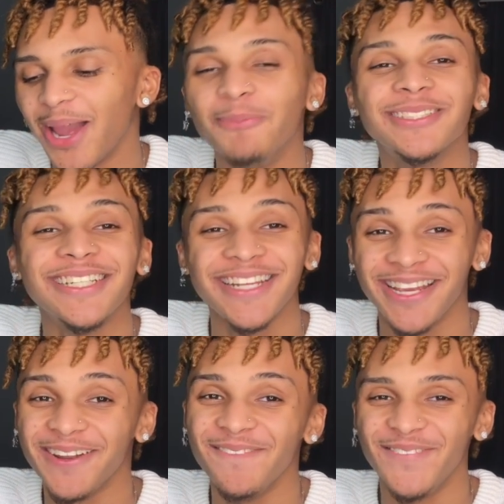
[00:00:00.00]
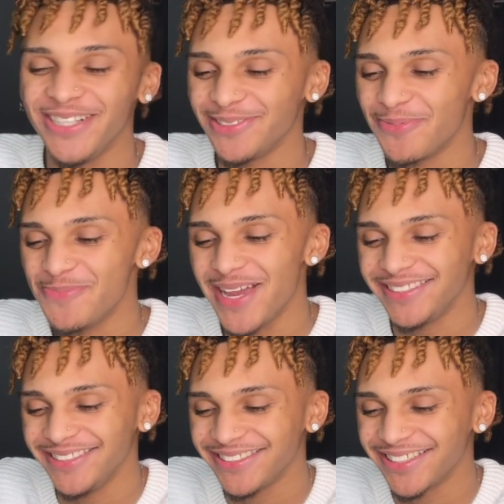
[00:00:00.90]
I'm gonna send it an invisible
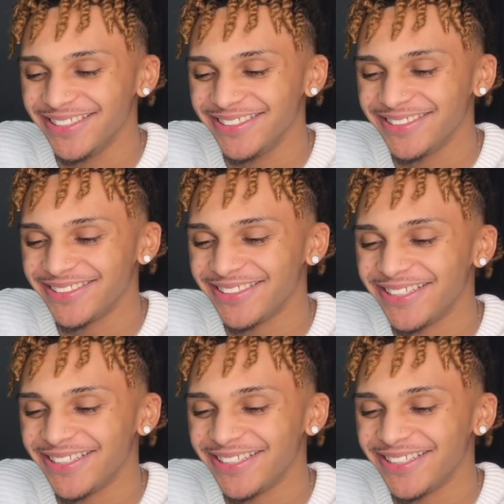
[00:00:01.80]
message, cuz.